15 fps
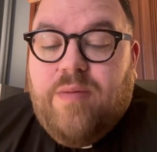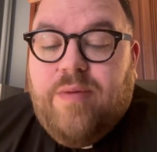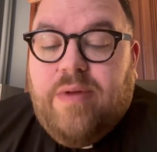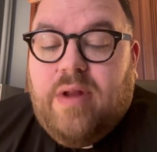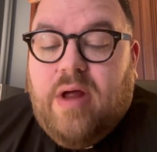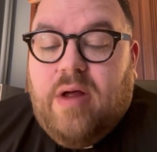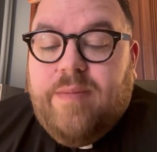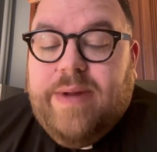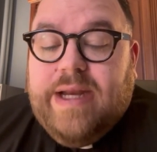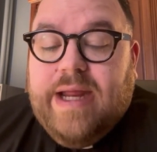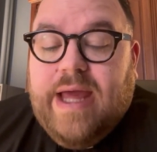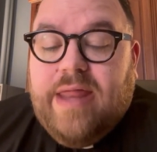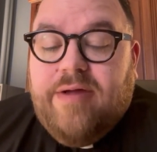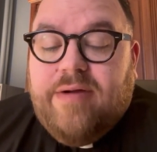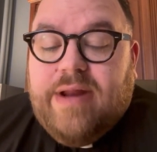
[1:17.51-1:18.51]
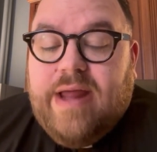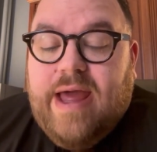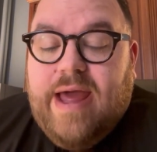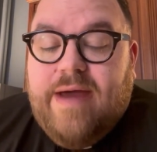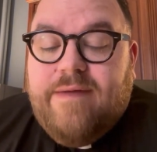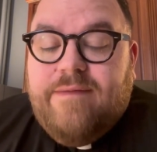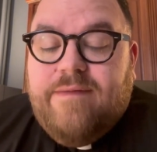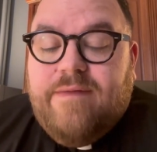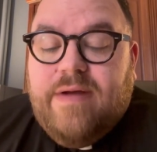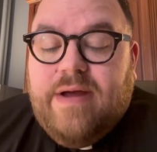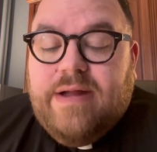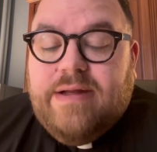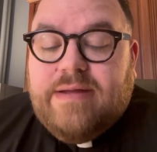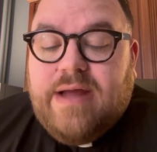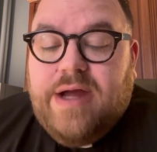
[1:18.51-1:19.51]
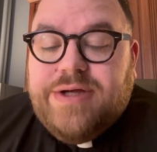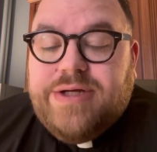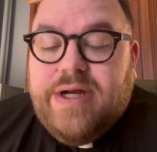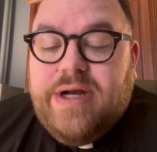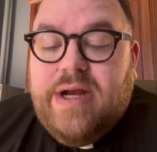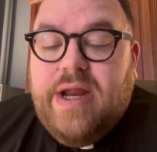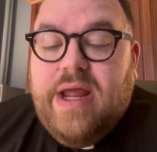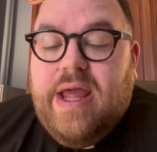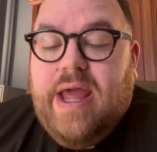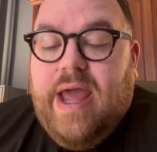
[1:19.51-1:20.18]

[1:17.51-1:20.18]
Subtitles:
We'll all be together to have a discussion